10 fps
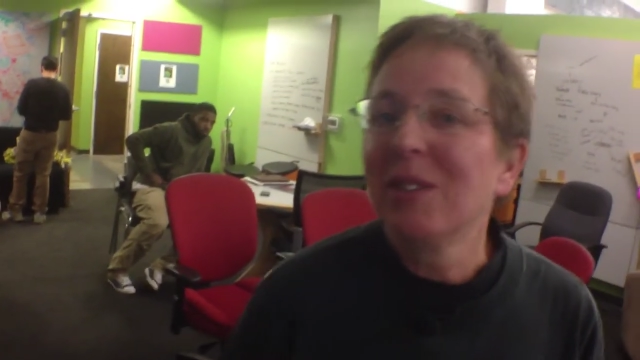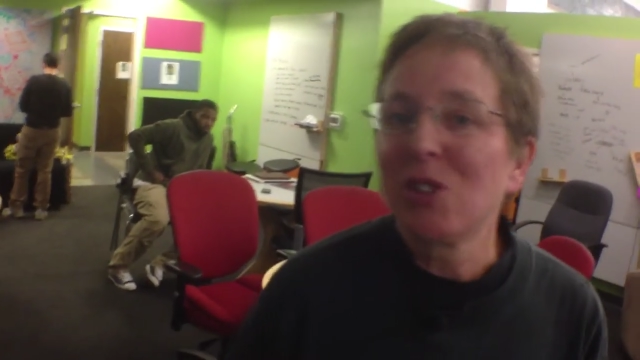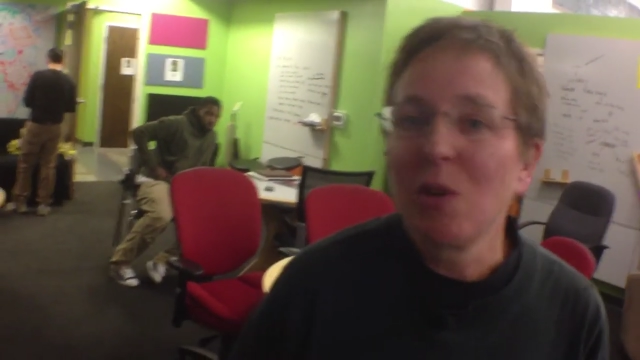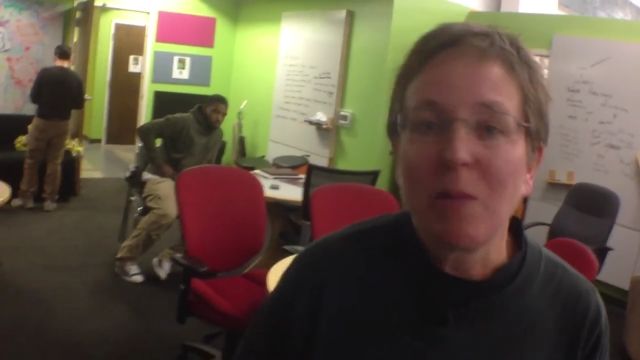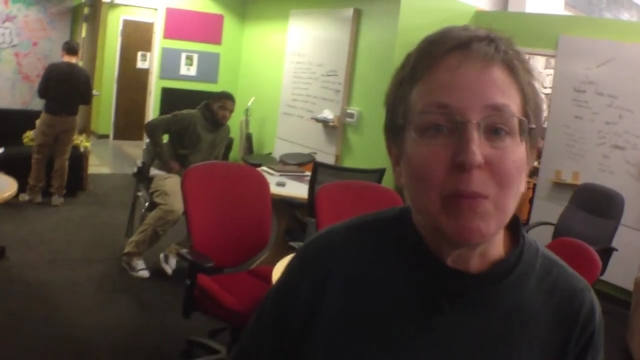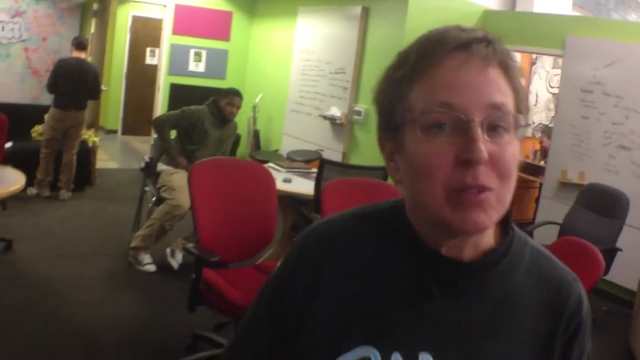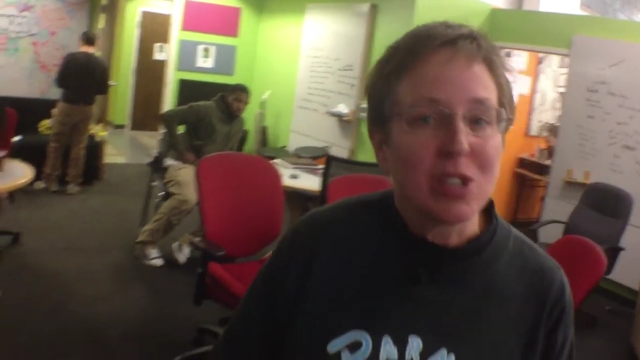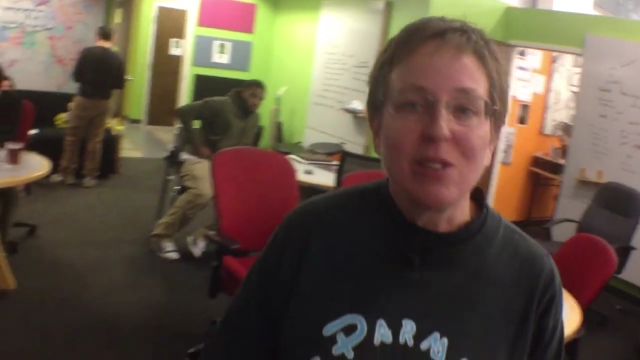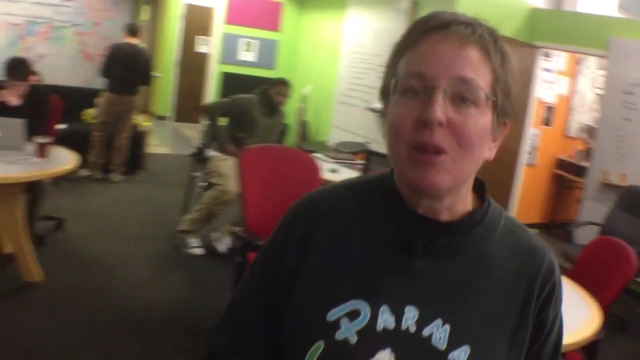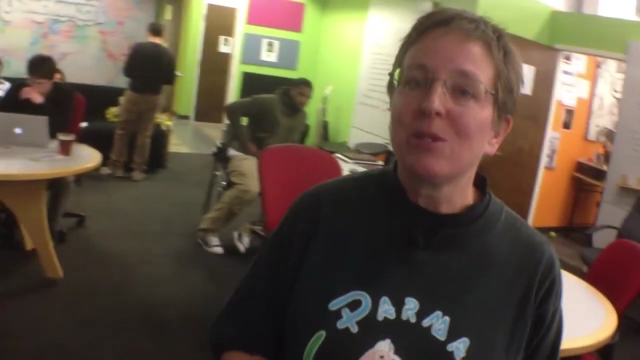So
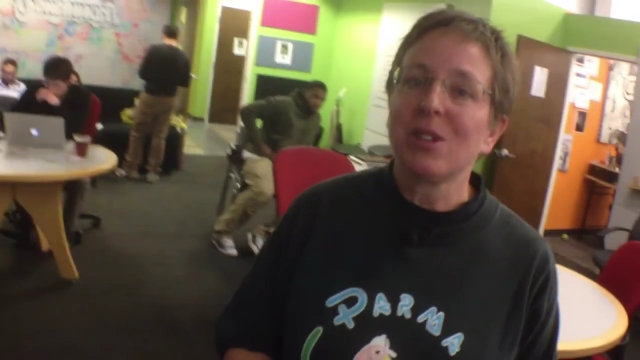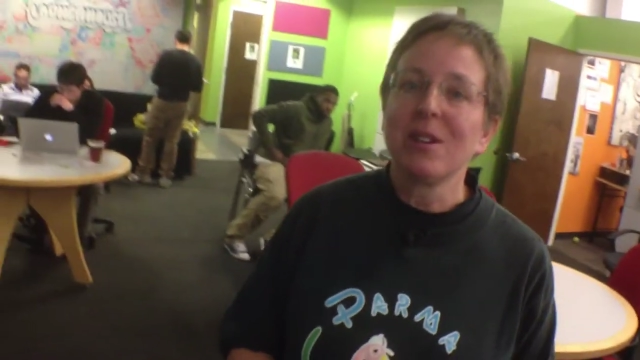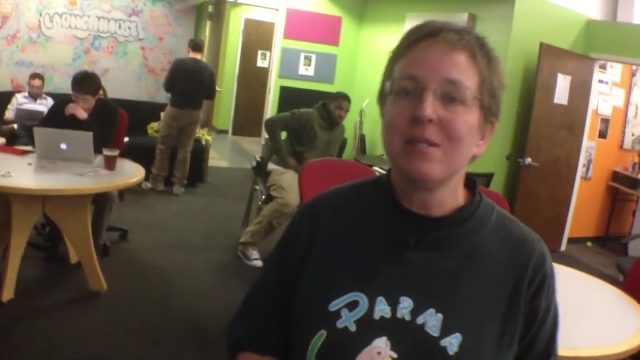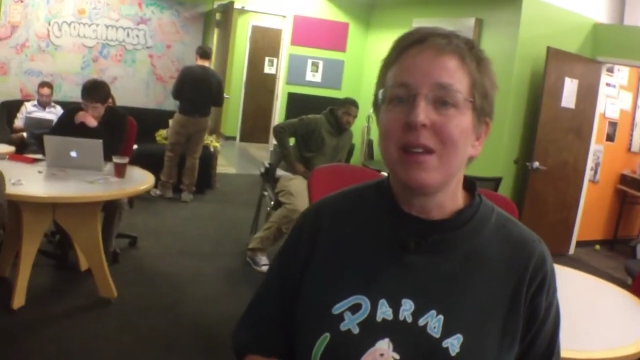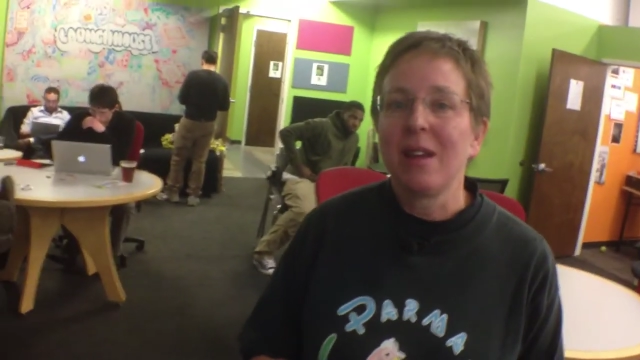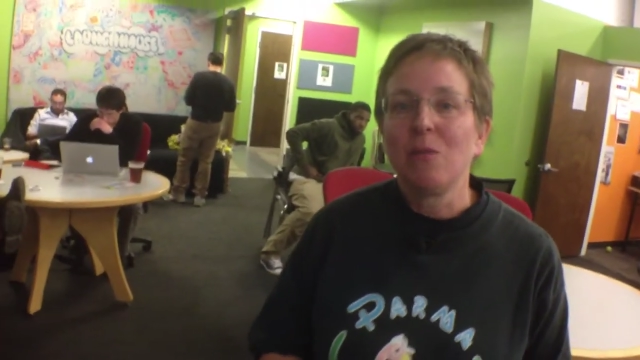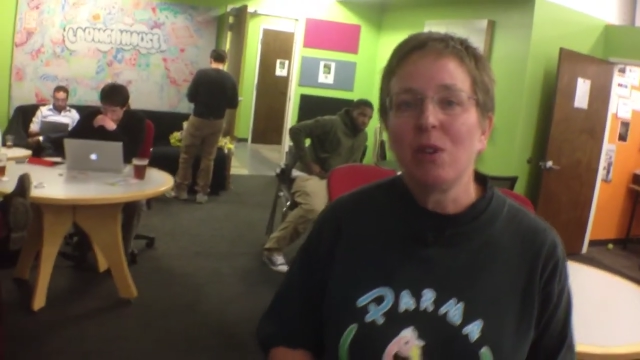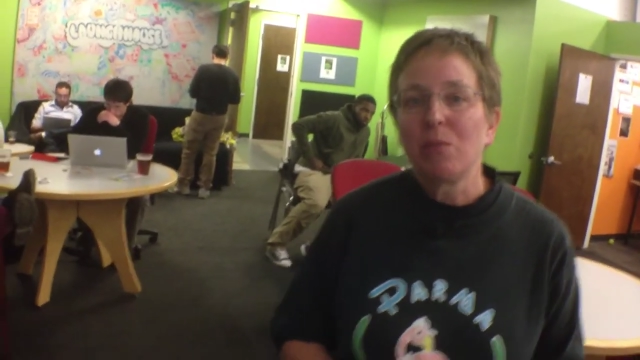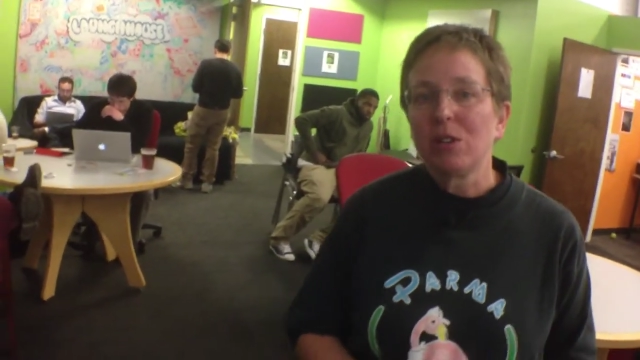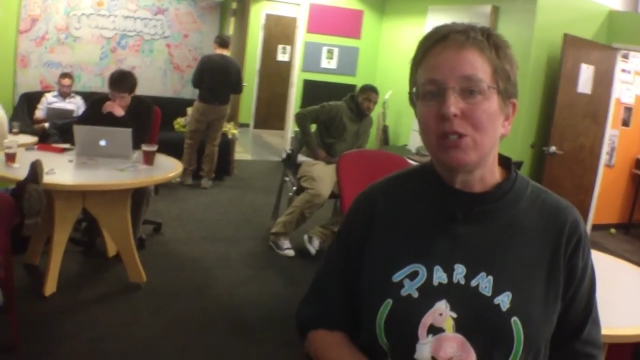send those in, and we
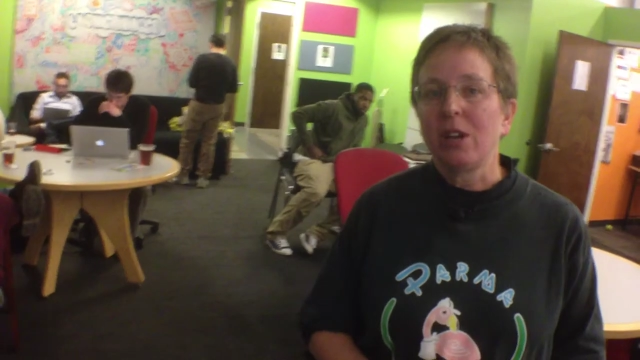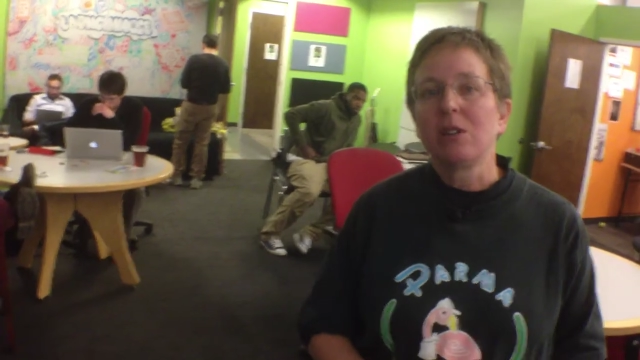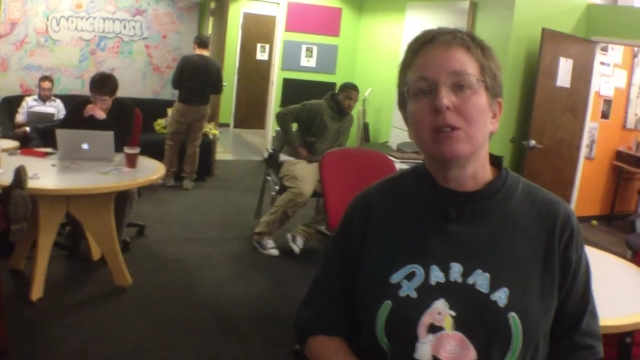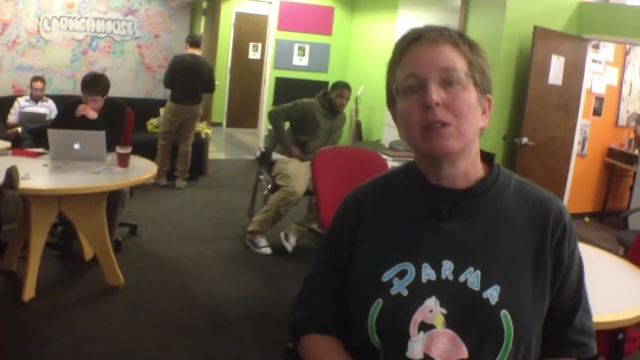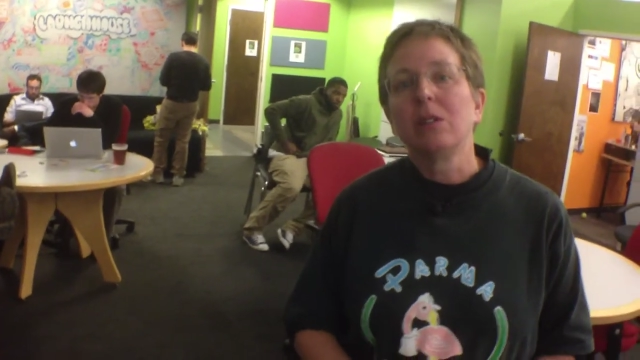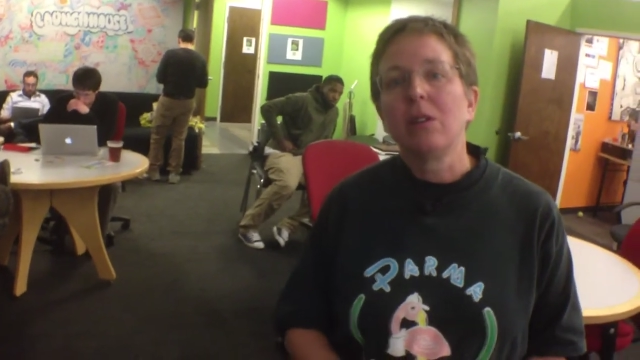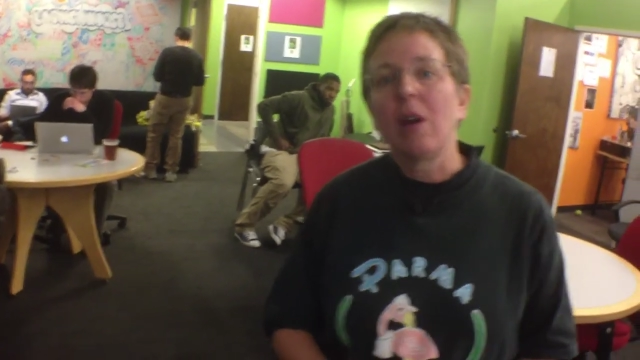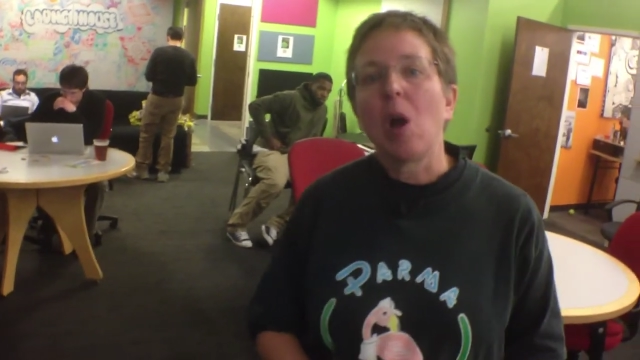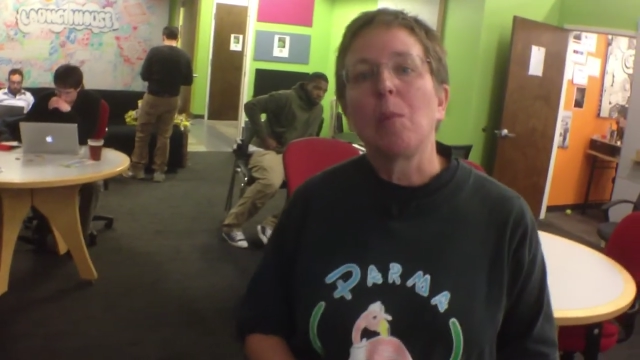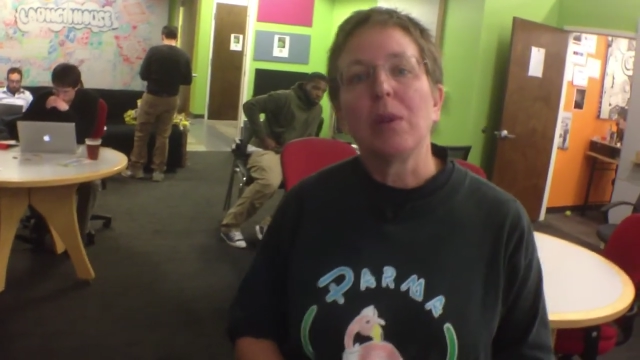appreciate your
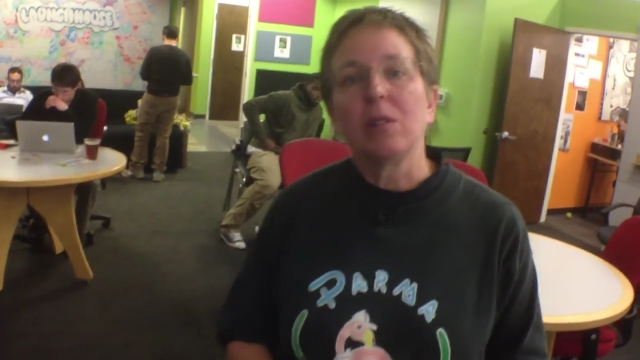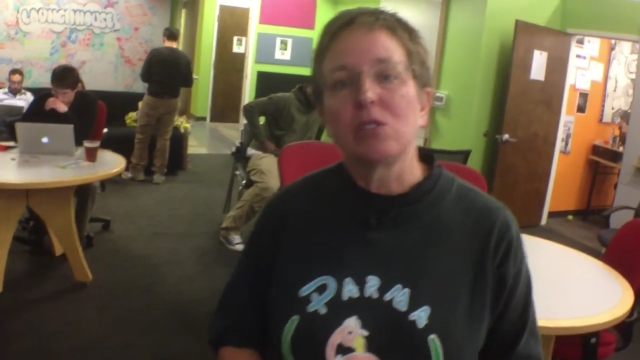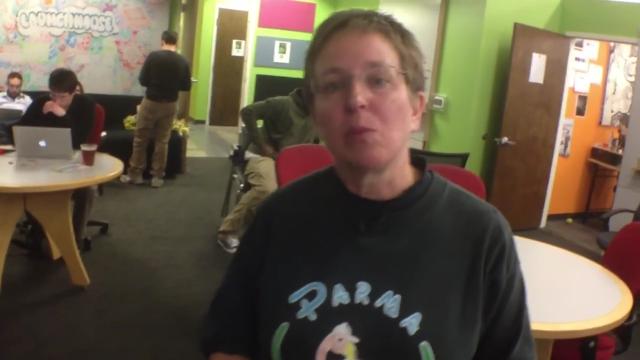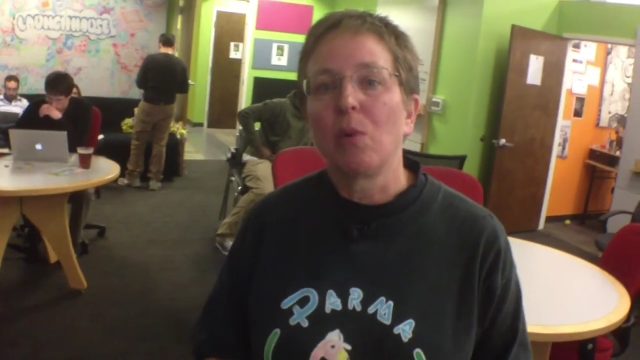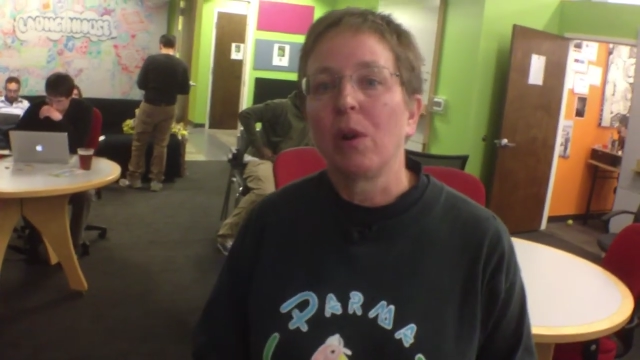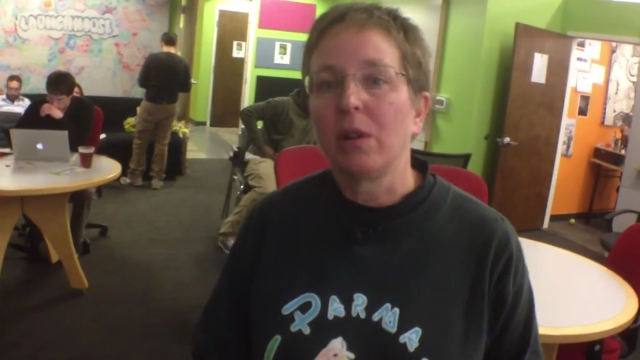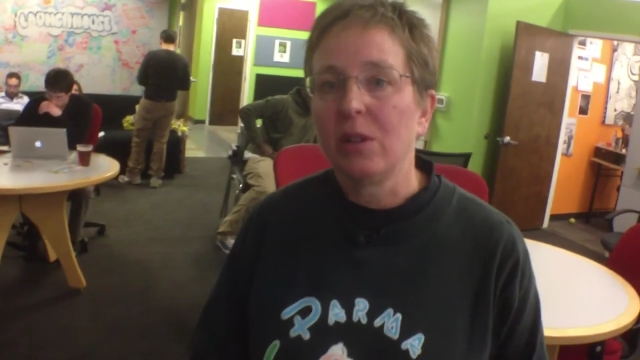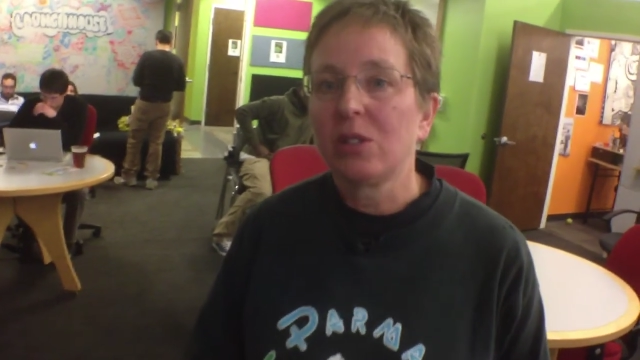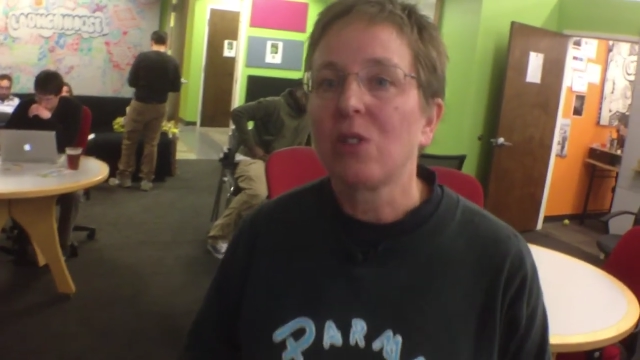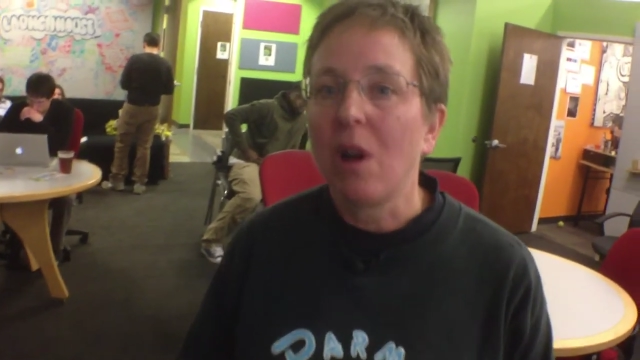help and support in
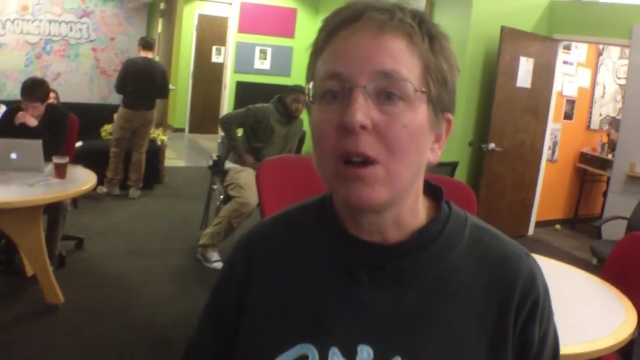this cause.